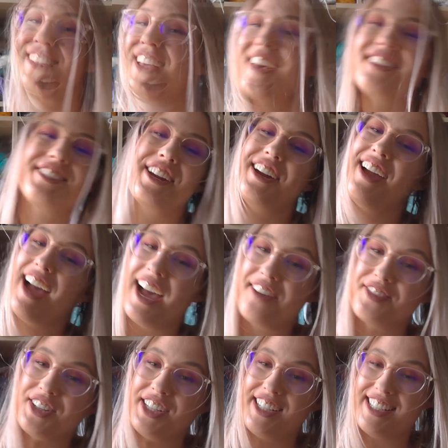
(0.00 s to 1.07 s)
So I've
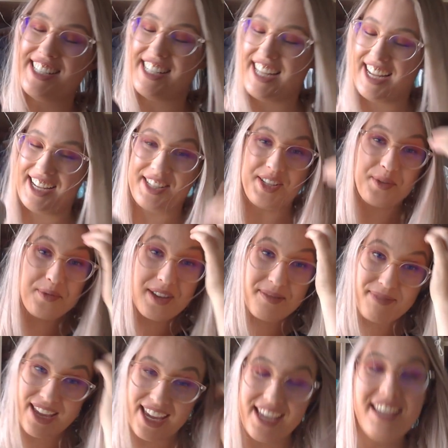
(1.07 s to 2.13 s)
got it with
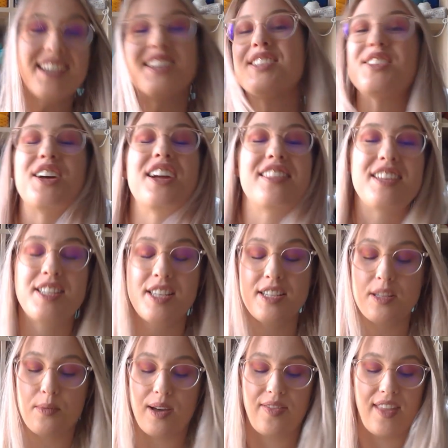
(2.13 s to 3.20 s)
me. So this is
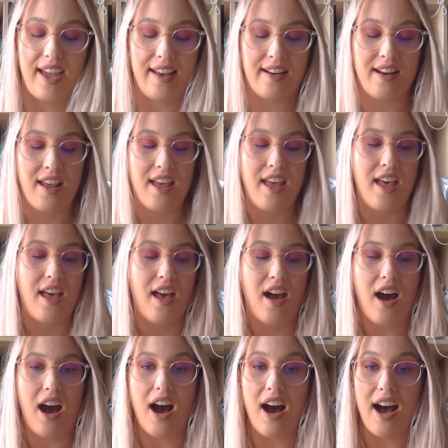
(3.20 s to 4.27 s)
the one that
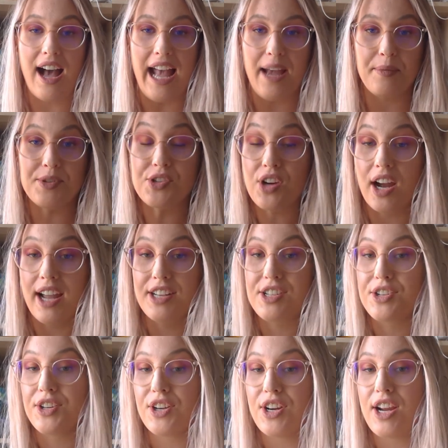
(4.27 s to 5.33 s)
I was trying to
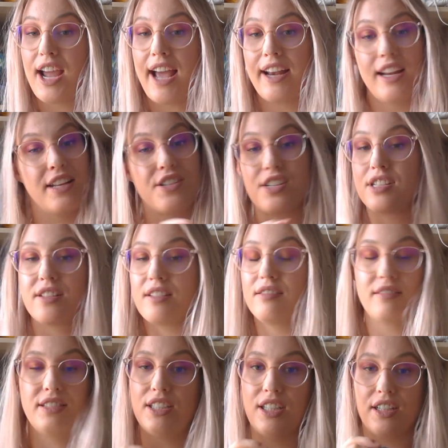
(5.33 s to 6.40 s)
do and it just
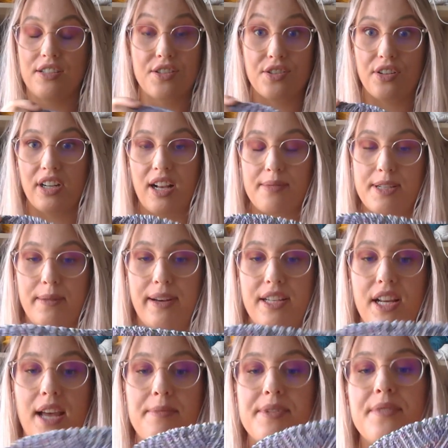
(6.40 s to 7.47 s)
screwed up so many
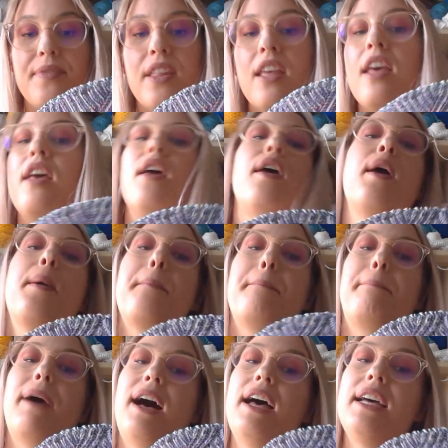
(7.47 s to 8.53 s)
times.
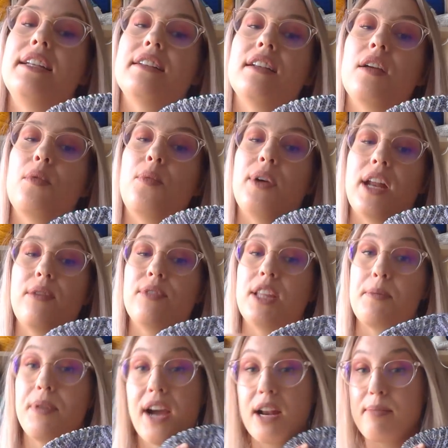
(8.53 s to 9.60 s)
But what I'm really
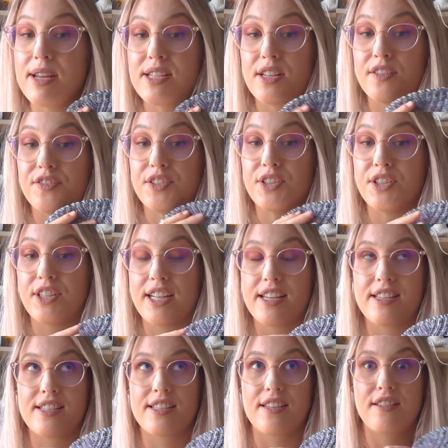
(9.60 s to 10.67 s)
proud of myself for
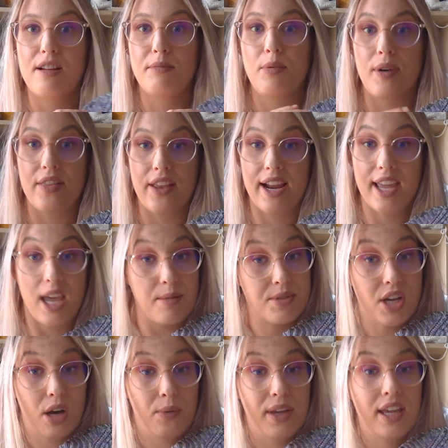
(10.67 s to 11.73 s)
is, number 1, that I kept
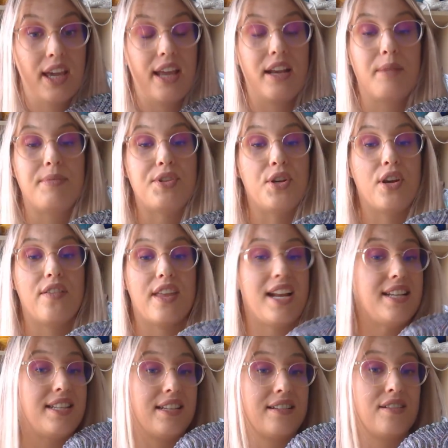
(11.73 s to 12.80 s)
going, and number 2, that I
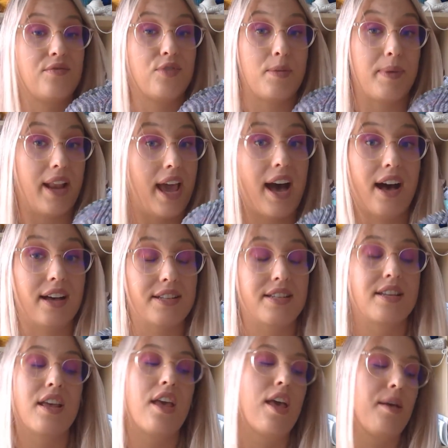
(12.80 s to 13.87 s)
didn't rip it out.
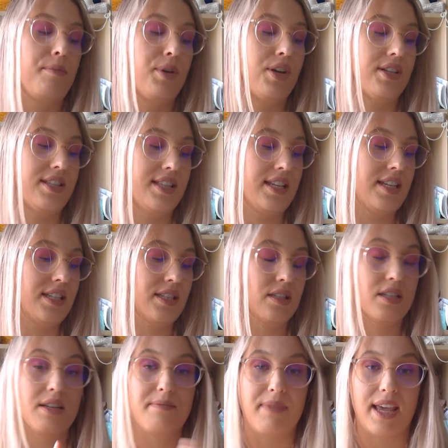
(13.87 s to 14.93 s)
Because this,
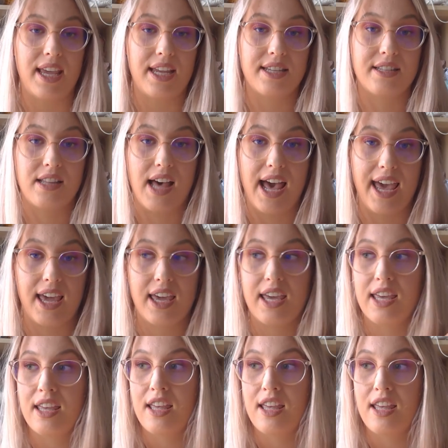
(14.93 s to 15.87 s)
to me, is like